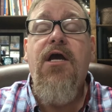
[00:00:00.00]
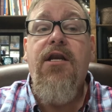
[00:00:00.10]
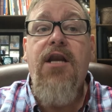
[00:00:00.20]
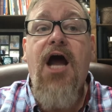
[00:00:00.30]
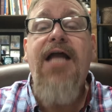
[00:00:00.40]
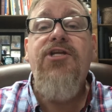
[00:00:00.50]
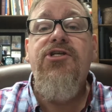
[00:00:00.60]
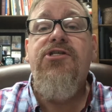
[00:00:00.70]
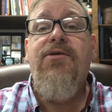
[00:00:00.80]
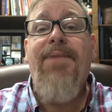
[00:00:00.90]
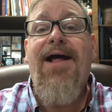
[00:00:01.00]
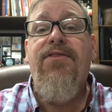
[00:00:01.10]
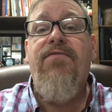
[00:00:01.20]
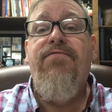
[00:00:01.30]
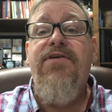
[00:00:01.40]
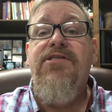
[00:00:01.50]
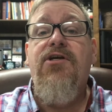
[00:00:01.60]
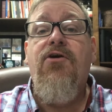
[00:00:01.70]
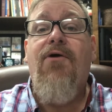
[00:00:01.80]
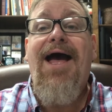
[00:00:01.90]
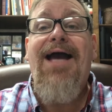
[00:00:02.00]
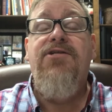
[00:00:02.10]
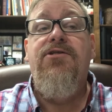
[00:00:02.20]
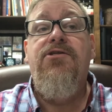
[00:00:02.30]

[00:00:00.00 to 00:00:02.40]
not just about the physical action.